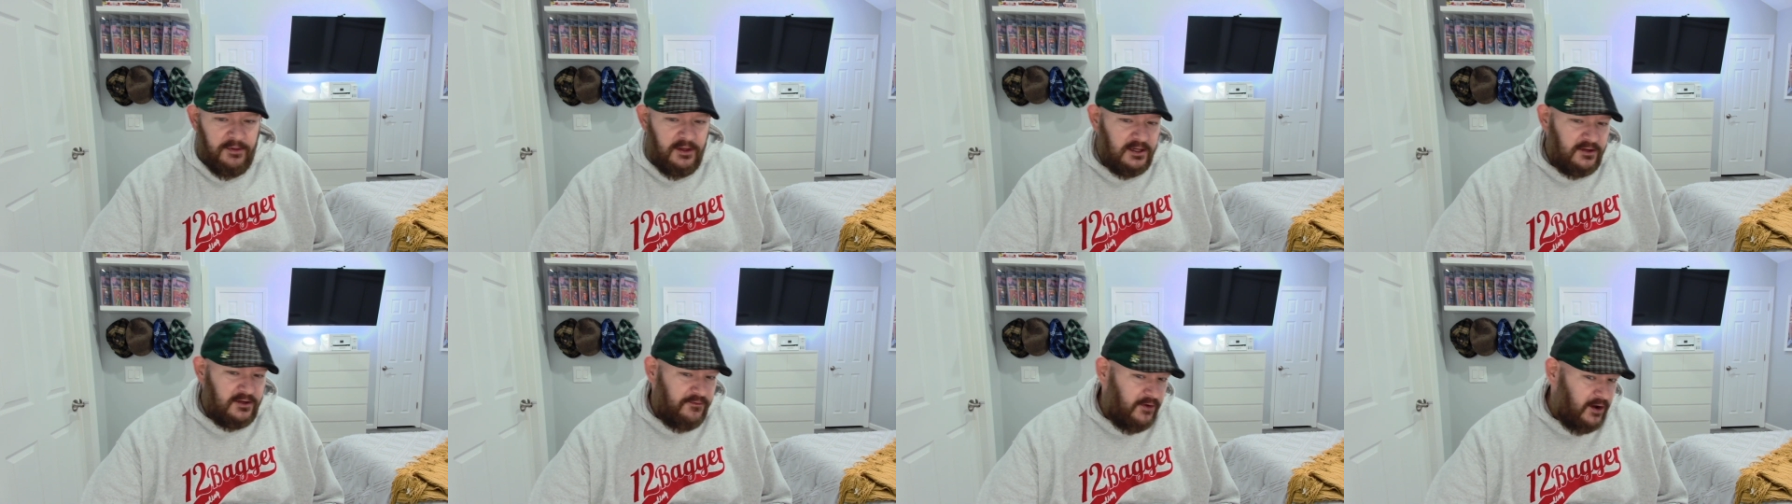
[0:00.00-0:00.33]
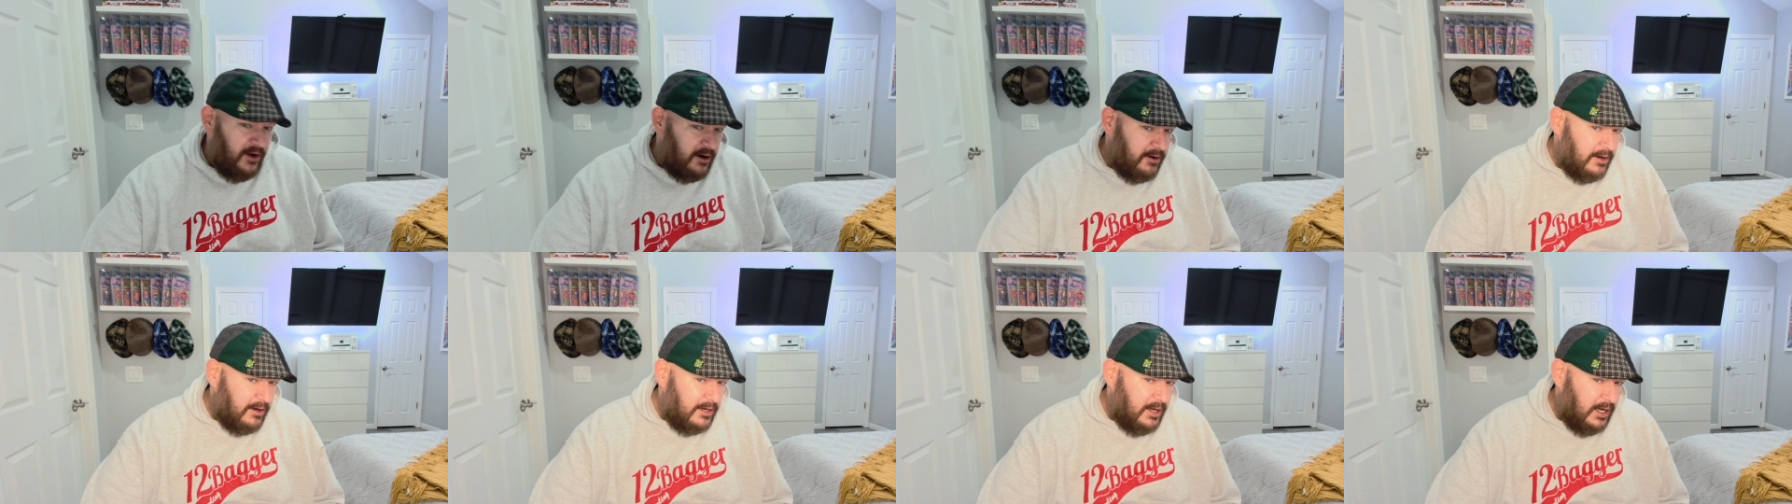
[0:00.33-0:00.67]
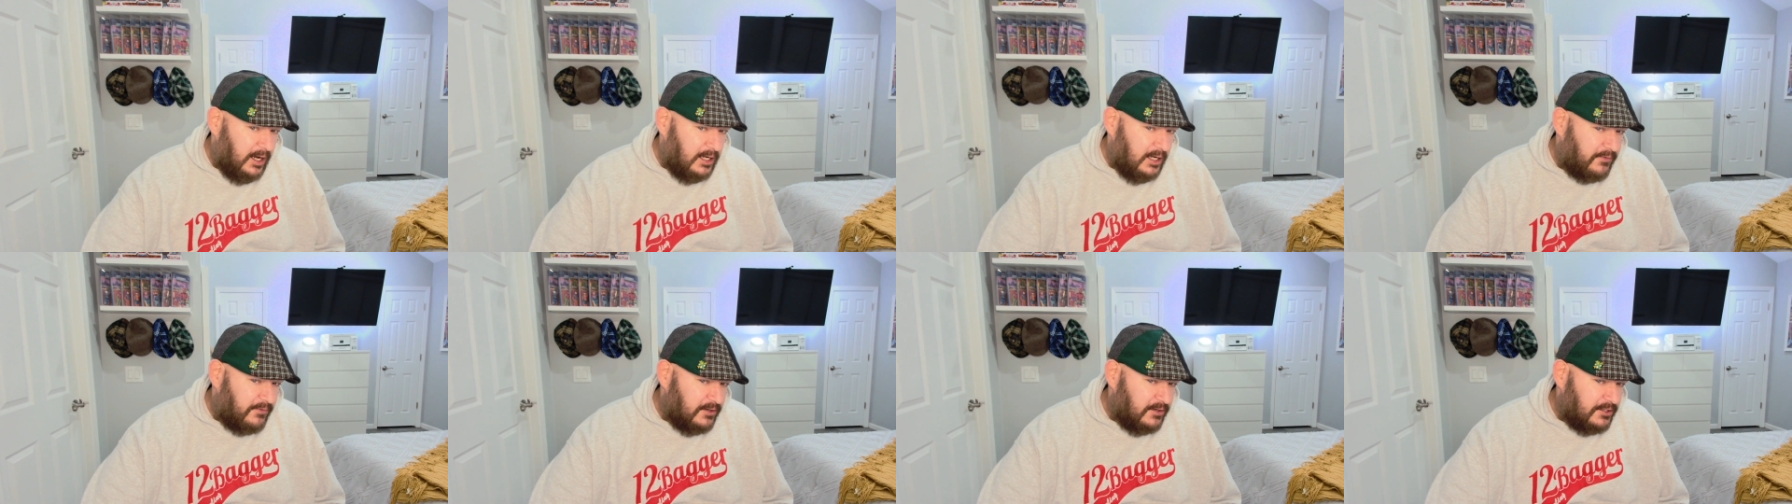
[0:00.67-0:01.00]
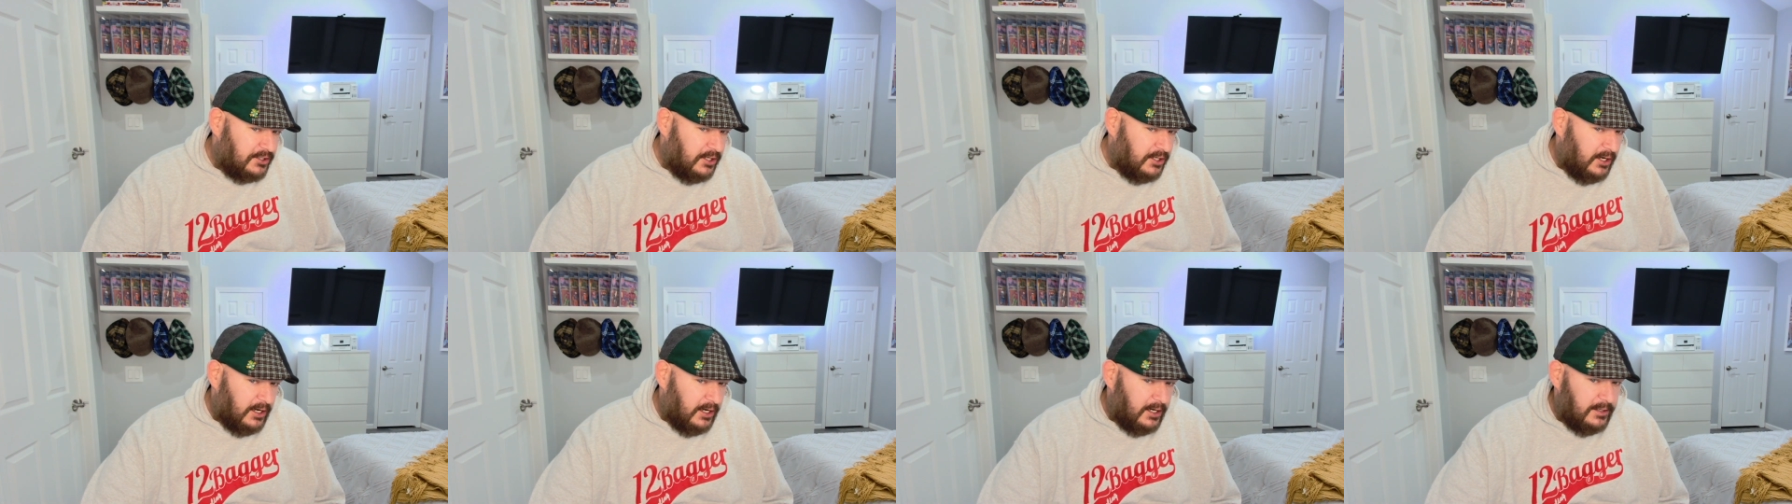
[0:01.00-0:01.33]
It looks very nice for
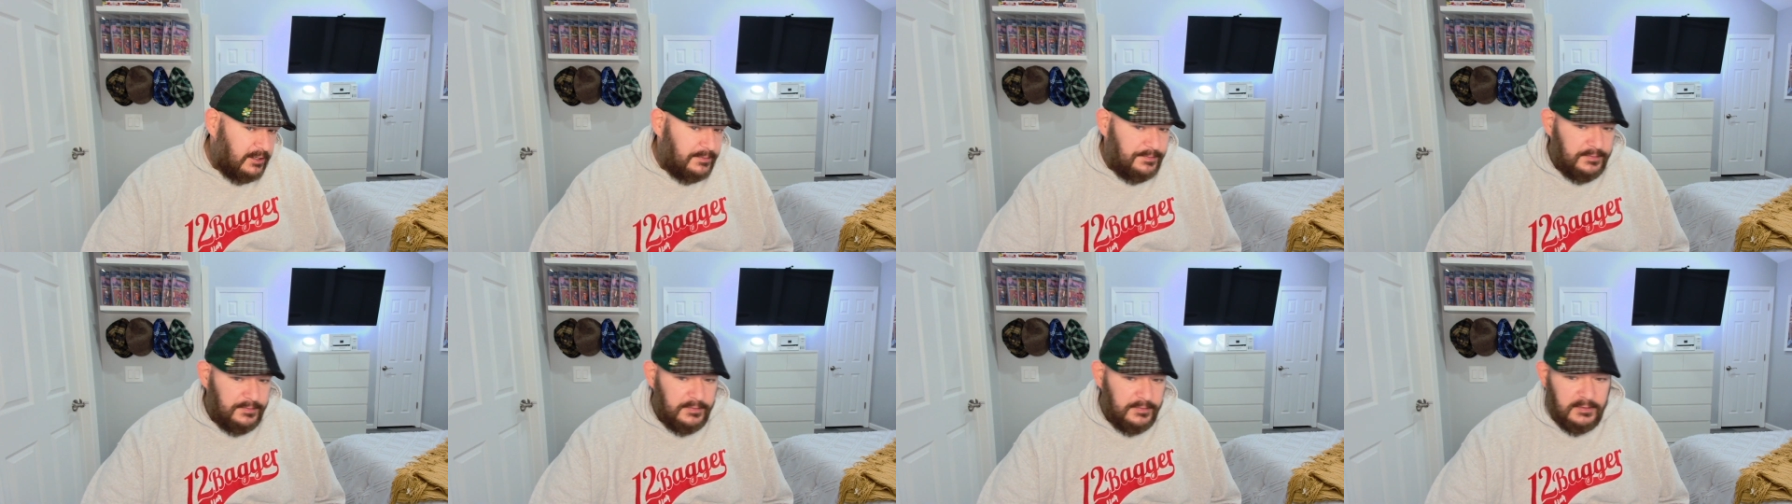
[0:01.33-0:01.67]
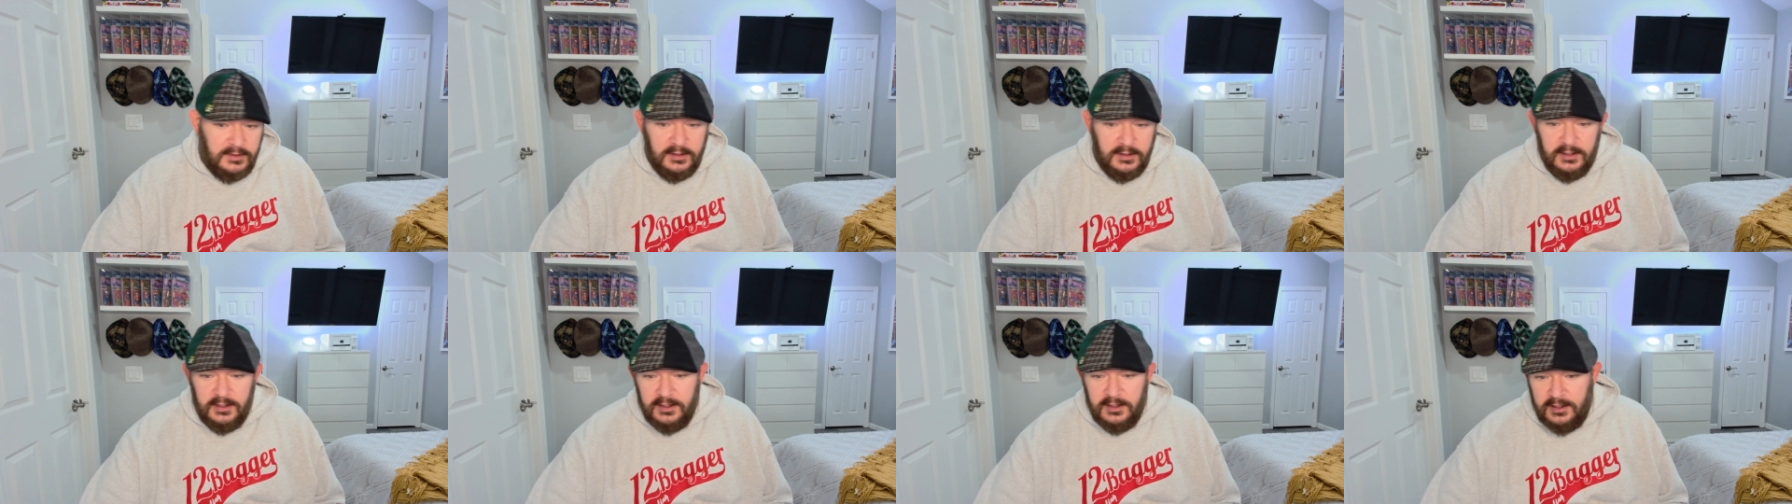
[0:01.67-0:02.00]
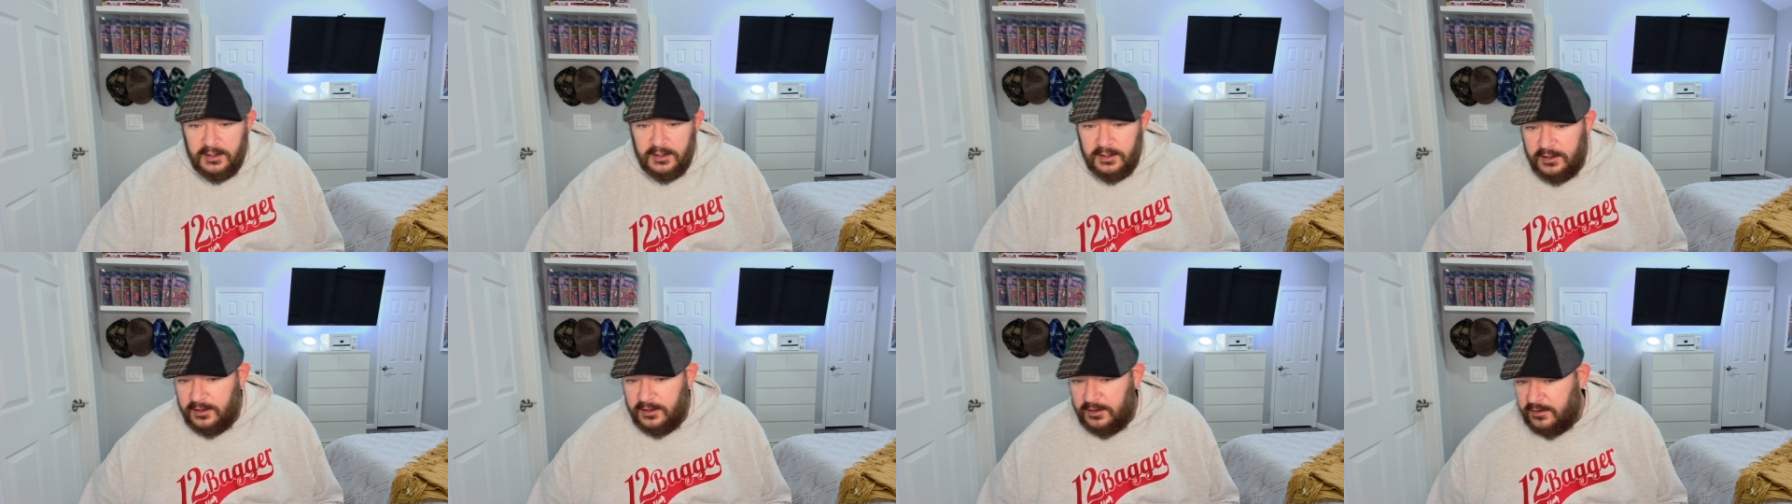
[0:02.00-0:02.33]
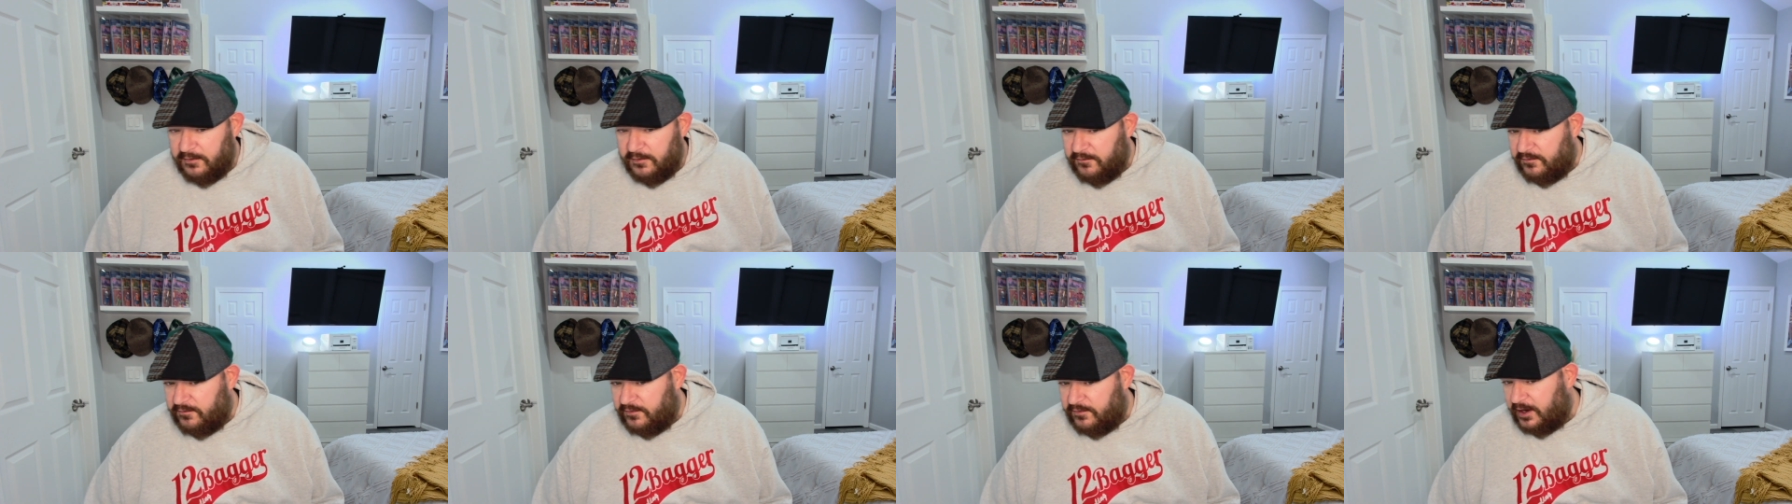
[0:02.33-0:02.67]
sure.
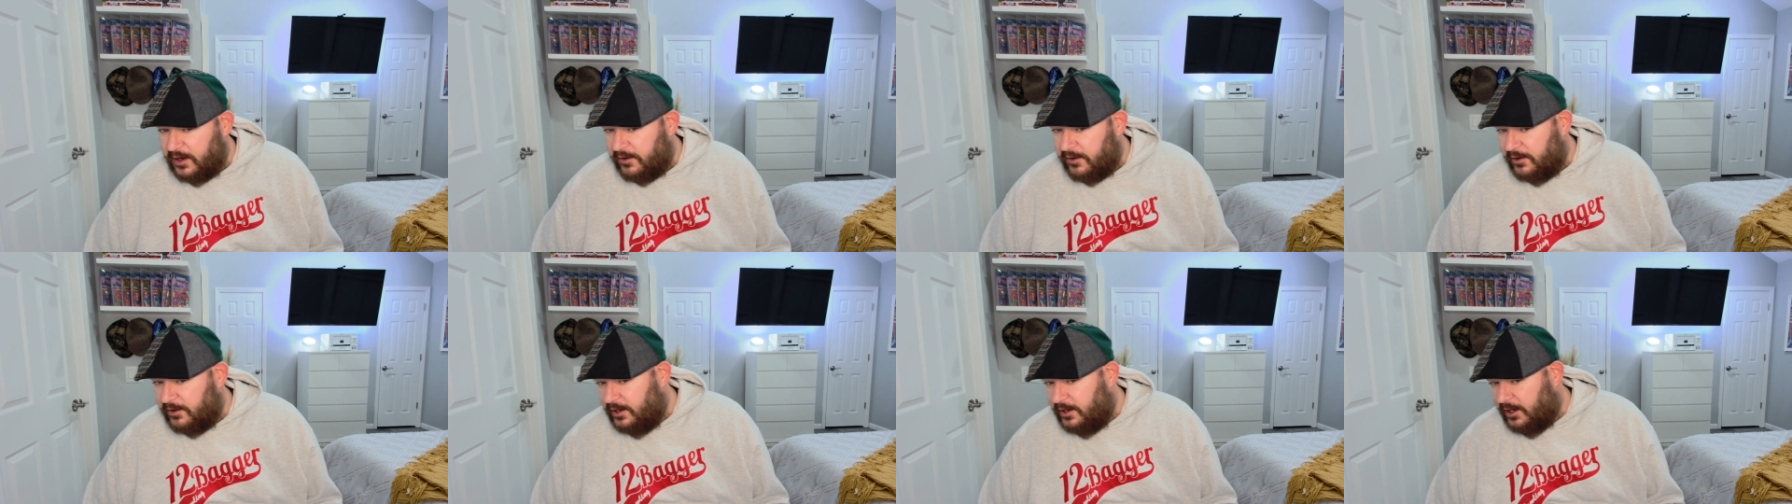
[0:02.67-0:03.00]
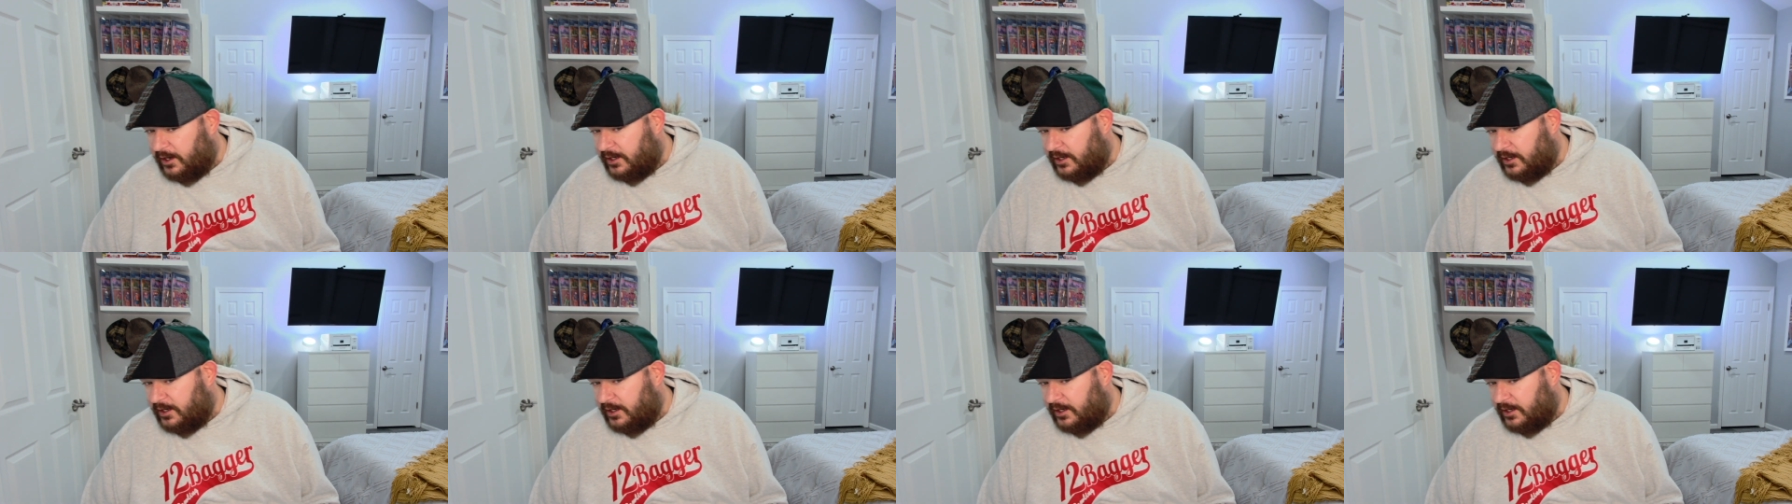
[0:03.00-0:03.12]
Very